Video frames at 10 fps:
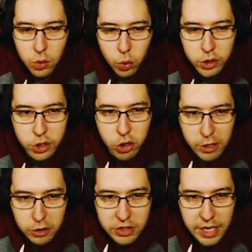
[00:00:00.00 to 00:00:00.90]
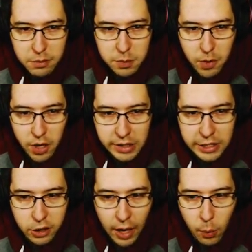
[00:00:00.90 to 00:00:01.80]
We're going to try out the same spot
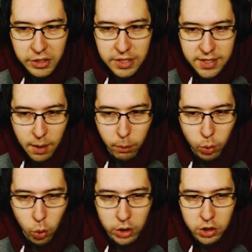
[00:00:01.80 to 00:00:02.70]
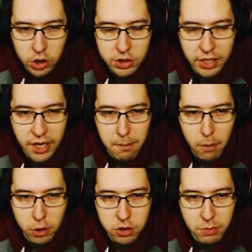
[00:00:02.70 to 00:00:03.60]
here. I went to number one hooks. I got
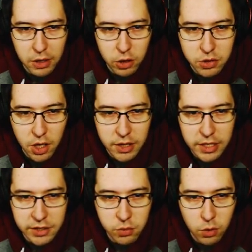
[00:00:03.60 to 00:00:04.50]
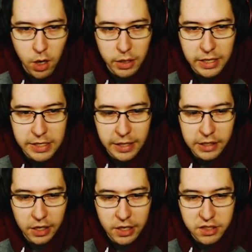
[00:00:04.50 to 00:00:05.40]
marshmallows on this rod, and then
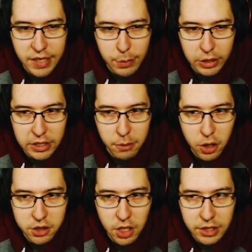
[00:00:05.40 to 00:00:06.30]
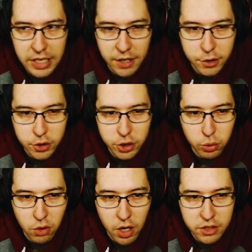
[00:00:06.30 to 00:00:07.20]
I got semolina balls on the other two
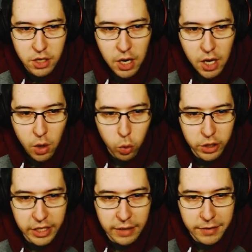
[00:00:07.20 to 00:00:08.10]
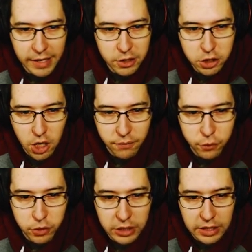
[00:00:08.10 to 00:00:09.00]
rods. We're going to give that a shot
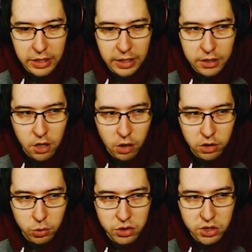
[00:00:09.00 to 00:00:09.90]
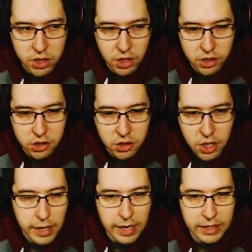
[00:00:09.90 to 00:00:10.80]
for the uh, long nose sucker.
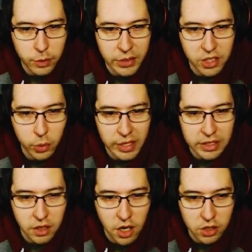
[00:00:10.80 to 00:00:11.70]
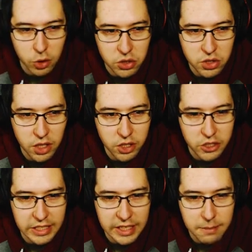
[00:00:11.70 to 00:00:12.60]
And there we go. We get the long
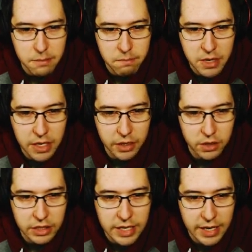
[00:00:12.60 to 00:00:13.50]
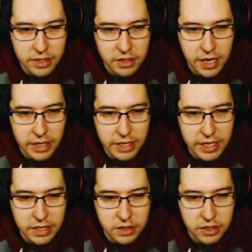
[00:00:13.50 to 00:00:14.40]
sucker immediately. Nice and
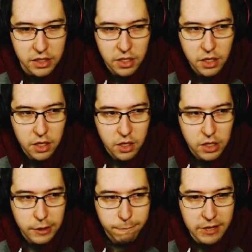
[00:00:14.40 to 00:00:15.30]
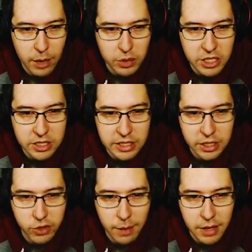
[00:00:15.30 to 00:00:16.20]
easy. Now we just need
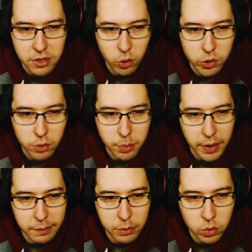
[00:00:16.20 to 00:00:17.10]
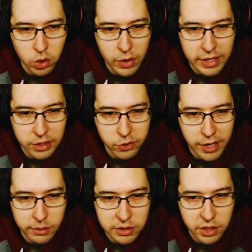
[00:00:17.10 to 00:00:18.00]
to grab that northern pike, but we'll go ahead and
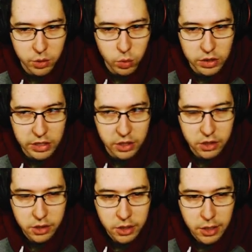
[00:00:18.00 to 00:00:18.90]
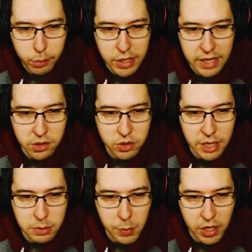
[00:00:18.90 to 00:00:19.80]
grab this other one here. But yeah, so
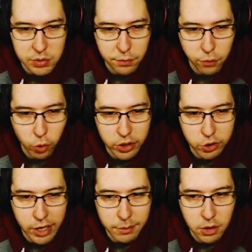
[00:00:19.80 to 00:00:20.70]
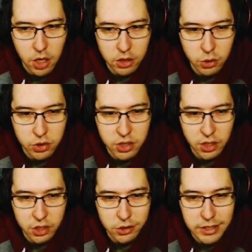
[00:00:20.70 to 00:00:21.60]
same spot as before. You'll grab the long nose
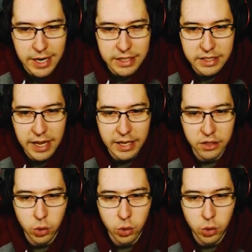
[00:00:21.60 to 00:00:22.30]
sucker nice and